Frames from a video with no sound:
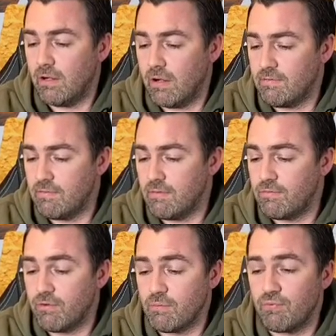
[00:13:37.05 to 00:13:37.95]
I've run
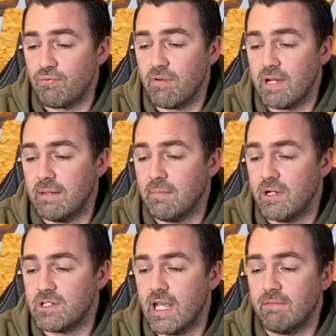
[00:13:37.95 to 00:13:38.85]
through pretty
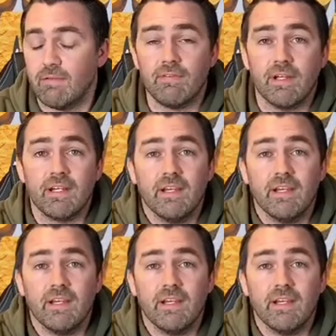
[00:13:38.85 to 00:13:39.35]
much everything